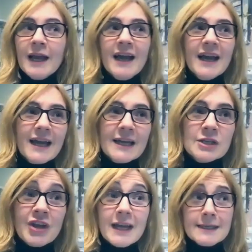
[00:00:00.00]
And
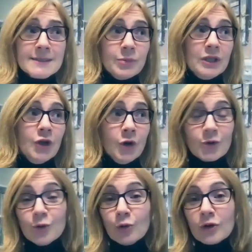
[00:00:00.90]
as we know,
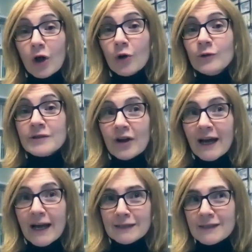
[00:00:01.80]
Google also
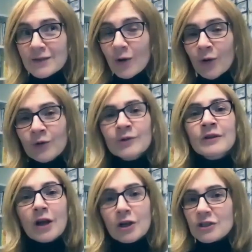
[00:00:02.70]
had its own
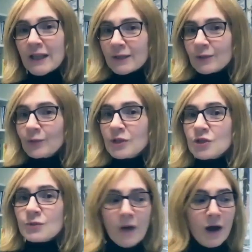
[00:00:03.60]
large
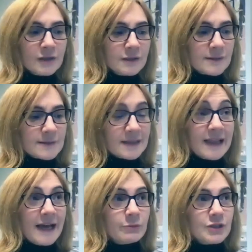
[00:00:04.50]
language models,
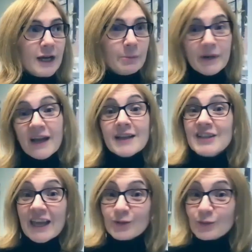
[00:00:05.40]
Lambda, but
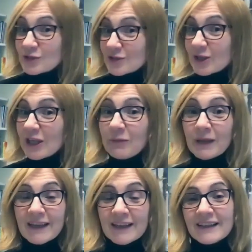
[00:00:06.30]
it was just
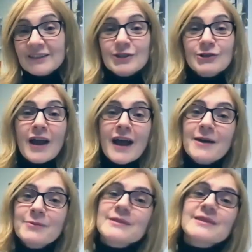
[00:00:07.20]
keeping it under
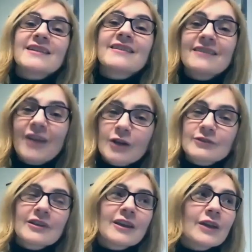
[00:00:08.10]
wraps and not
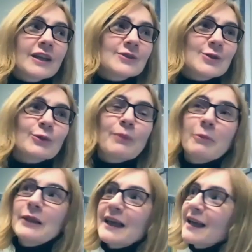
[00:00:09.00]
giving it to the
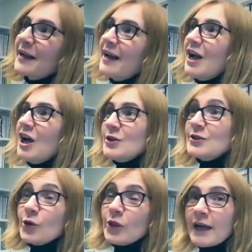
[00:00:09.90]
public.
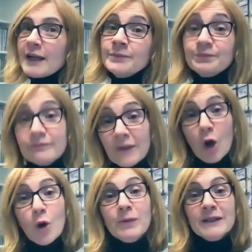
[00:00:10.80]
So then
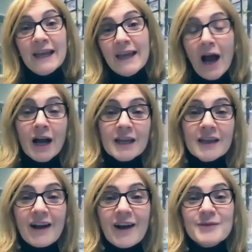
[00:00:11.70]
OpenAI
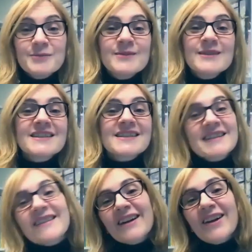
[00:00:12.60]
comes and it's
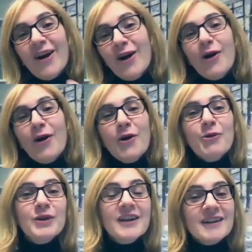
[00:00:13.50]
like, oh,
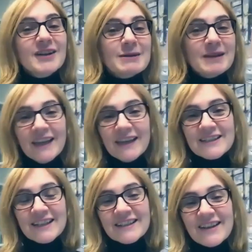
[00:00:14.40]
we're going to create
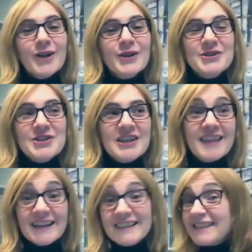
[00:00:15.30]
technology
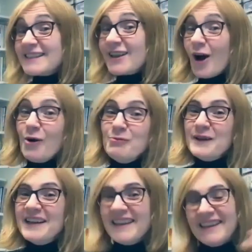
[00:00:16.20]
that it's
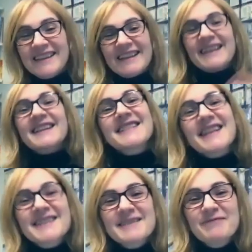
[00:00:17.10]
open and
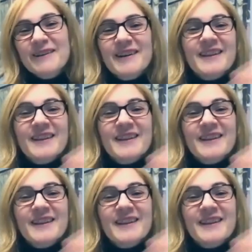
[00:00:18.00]
accessible,